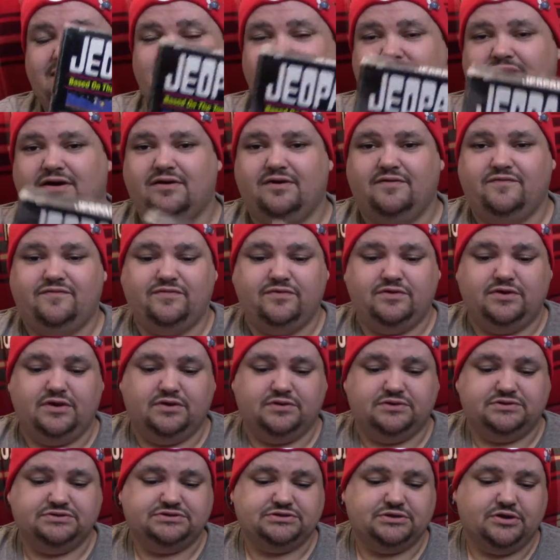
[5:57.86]
Now, if you
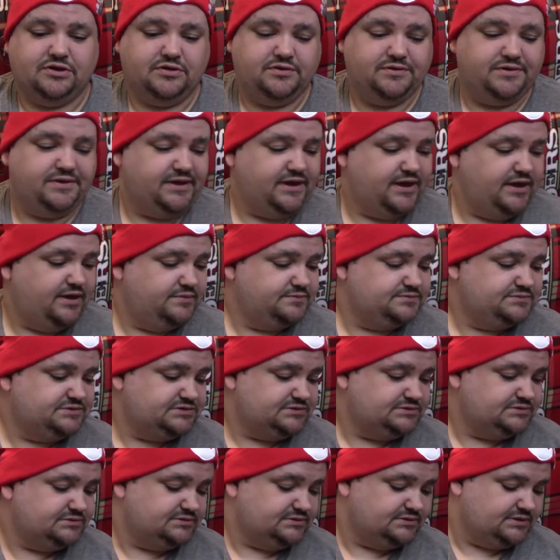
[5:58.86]
notice, all the
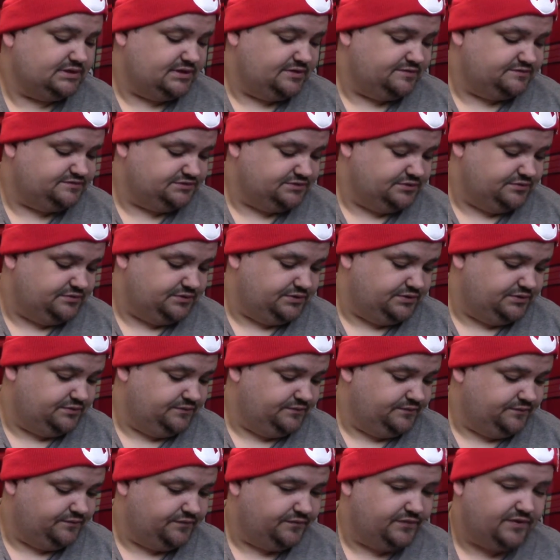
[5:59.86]
games that I've shown
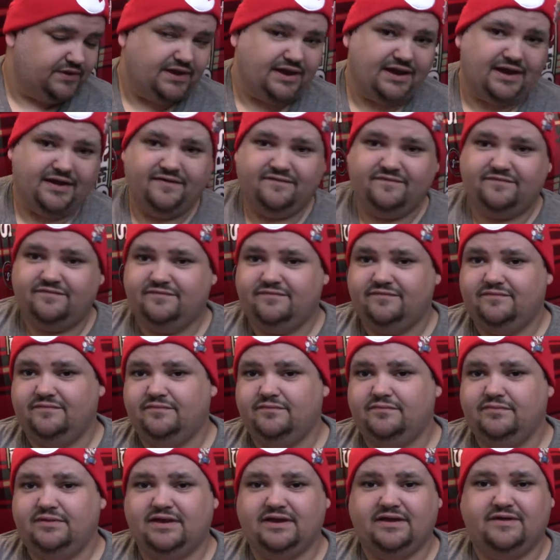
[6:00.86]
you have,
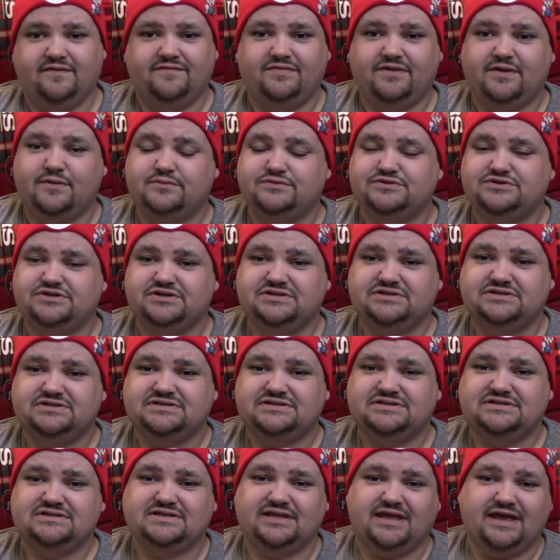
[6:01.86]
like, if they were Genesis,